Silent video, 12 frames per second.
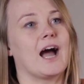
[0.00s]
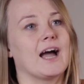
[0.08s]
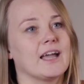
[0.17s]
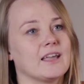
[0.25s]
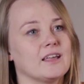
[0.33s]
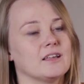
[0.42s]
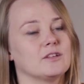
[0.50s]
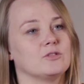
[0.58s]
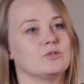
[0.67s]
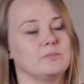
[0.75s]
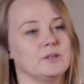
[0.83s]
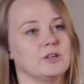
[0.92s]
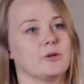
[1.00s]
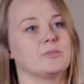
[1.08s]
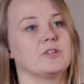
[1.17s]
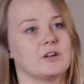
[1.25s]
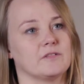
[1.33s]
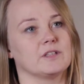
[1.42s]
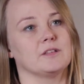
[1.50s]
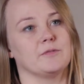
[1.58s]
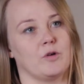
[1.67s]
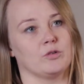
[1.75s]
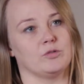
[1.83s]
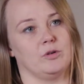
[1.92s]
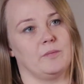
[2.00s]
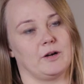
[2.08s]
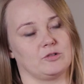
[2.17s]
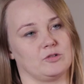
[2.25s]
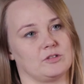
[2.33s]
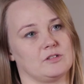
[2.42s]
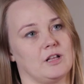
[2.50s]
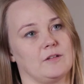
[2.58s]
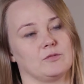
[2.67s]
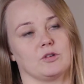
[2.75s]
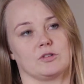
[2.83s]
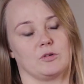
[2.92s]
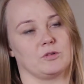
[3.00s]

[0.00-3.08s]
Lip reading: eye to be observative also about yourself, not